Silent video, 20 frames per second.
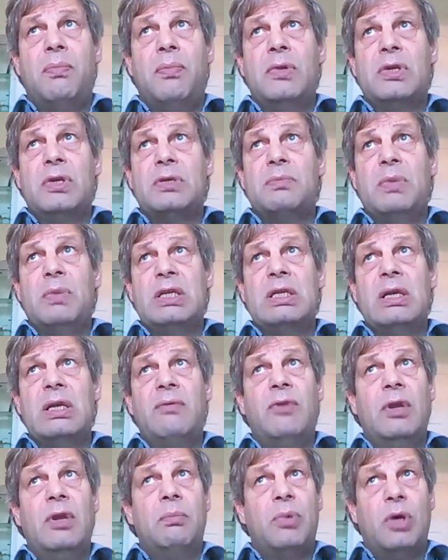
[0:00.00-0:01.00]

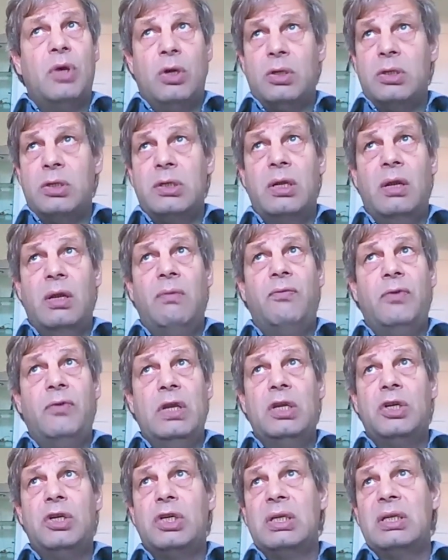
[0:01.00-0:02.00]
specific personal
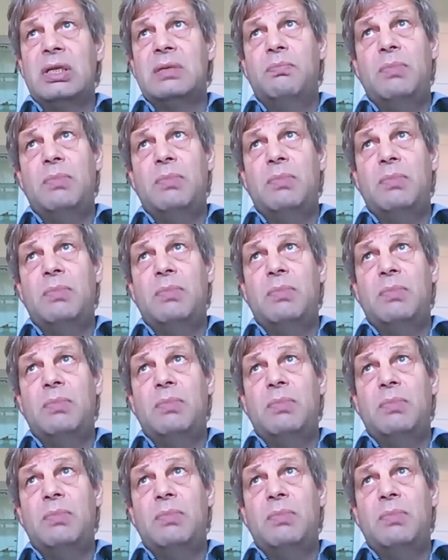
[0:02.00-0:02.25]
features,